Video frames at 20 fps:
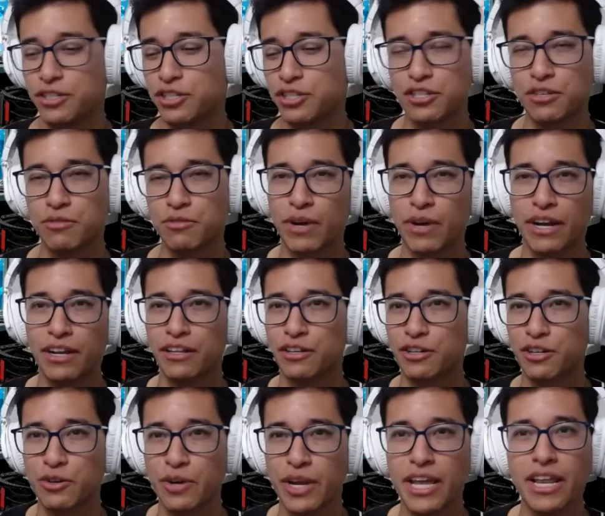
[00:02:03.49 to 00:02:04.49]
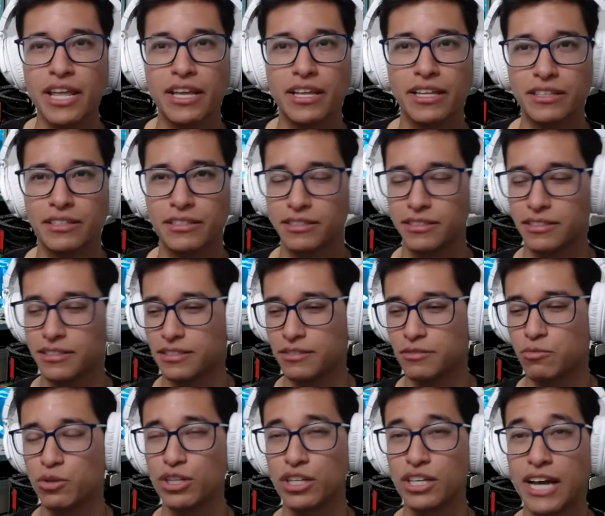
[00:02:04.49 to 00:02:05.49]
just a regular gradient
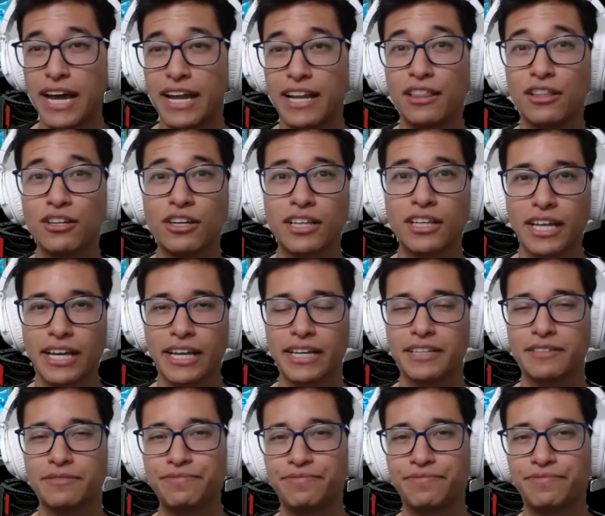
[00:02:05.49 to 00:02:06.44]
would kind of look like.